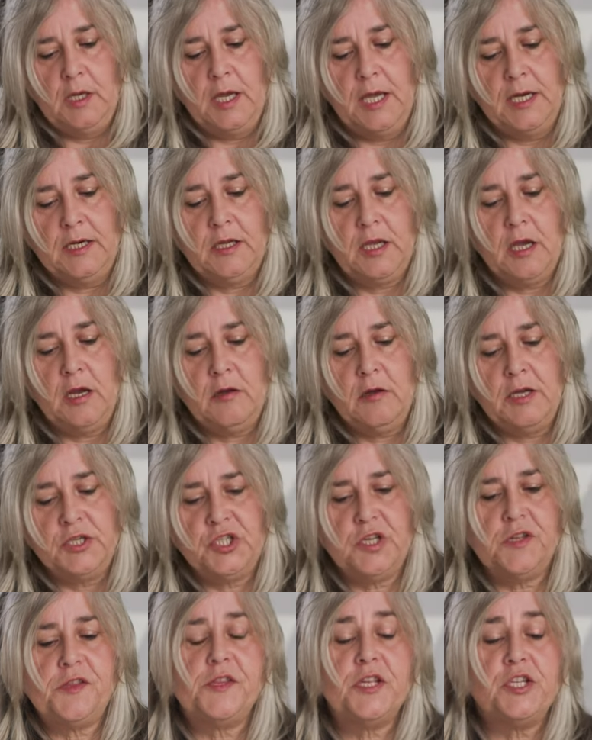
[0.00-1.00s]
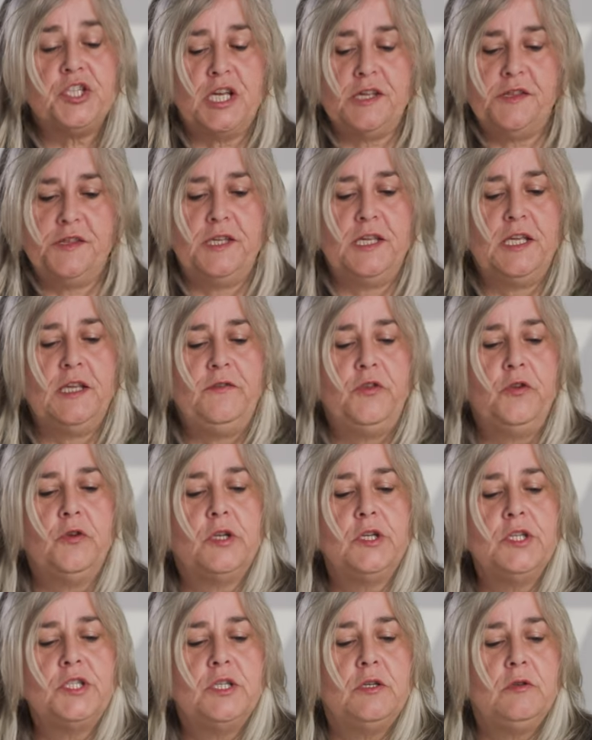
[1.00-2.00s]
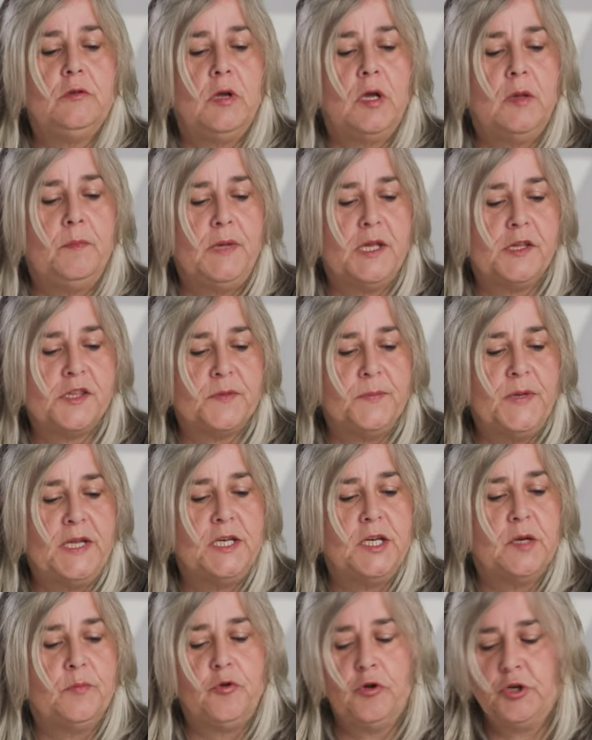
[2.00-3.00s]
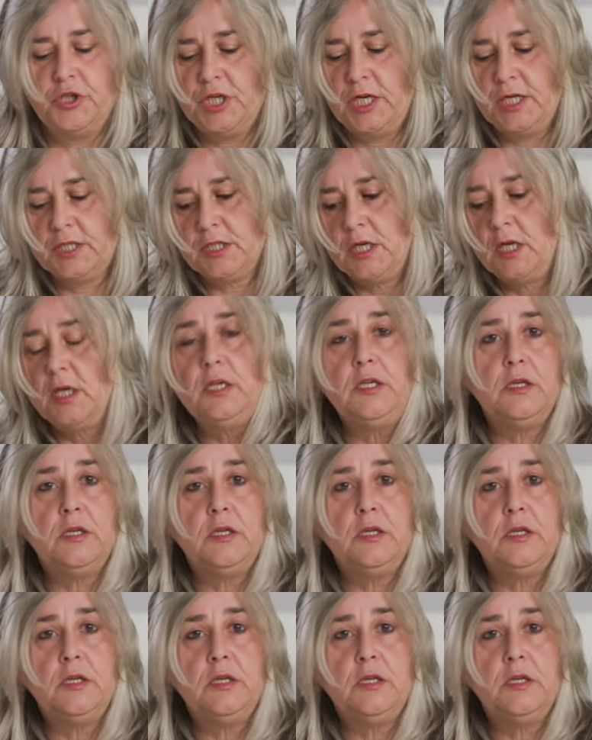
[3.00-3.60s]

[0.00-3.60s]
And can I just suggest that if you're going to do a mixed media project,